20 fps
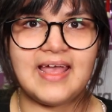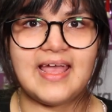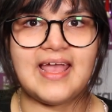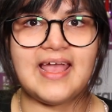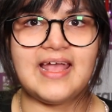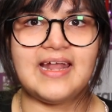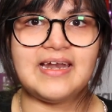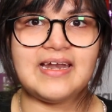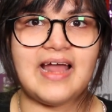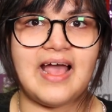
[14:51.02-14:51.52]

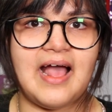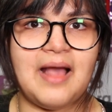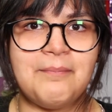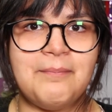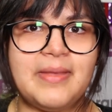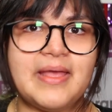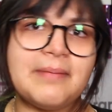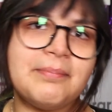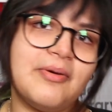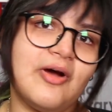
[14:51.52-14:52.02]
and a
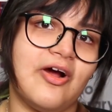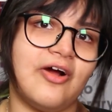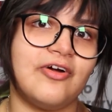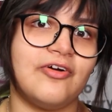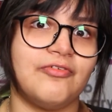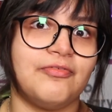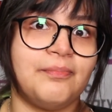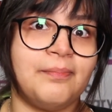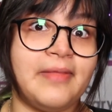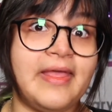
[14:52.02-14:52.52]
big
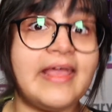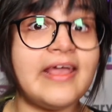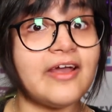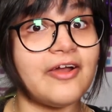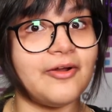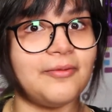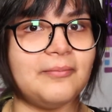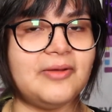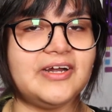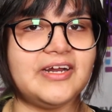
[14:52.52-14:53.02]
part of playing
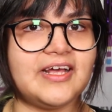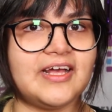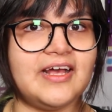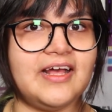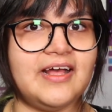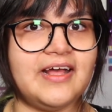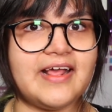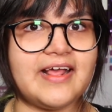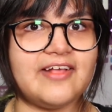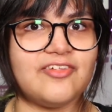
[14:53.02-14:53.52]

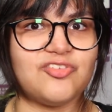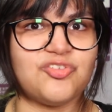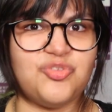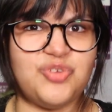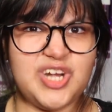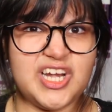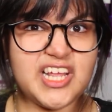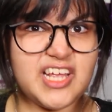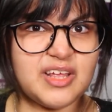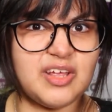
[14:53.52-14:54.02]
harmonica is
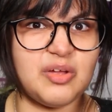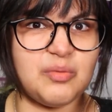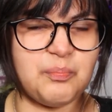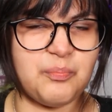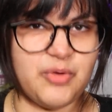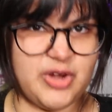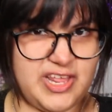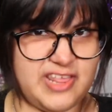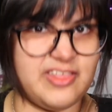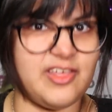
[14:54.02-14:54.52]
really
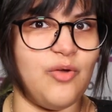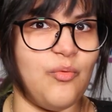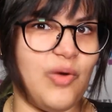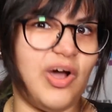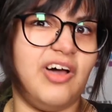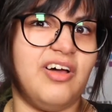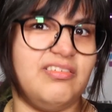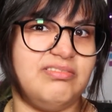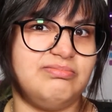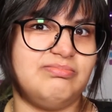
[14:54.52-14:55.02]
breathing
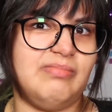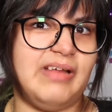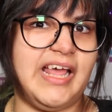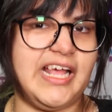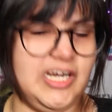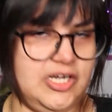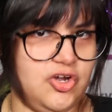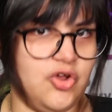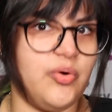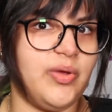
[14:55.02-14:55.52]
well.
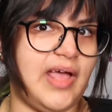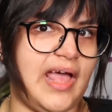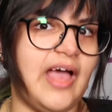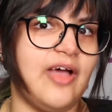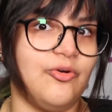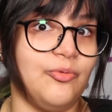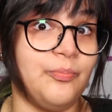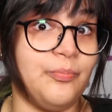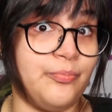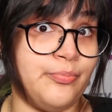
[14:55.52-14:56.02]
like knowing
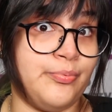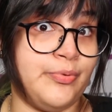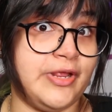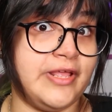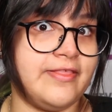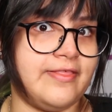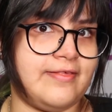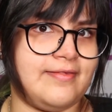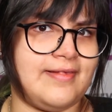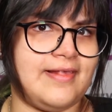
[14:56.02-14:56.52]
how to
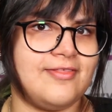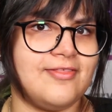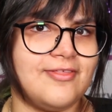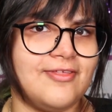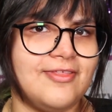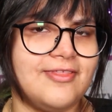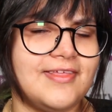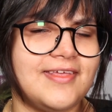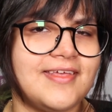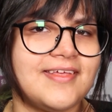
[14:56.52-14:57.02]
breathe
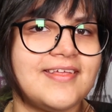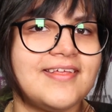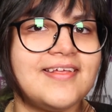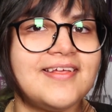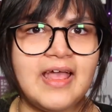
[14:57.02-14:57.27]
essentially.